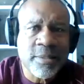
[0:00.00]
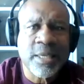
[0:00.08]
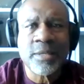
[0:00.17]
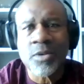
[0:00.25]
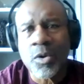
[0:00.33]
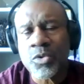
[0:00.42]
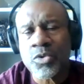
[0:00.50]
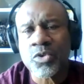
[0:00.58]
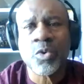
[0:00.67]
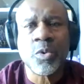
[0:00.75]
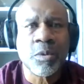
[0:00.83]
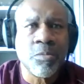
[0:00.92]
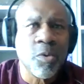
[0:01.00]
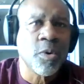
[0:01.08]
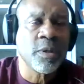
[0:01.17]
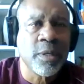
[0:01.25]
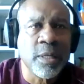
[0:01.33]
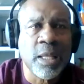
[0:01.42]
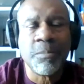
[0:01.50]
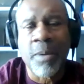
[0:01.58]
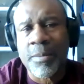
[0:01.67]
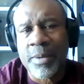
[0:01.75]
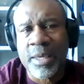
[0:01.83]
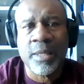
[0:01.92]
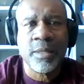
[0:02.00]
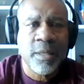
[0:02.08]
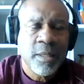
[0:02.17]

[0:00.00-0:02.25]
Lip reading: kids go to school in the morning and they probably eat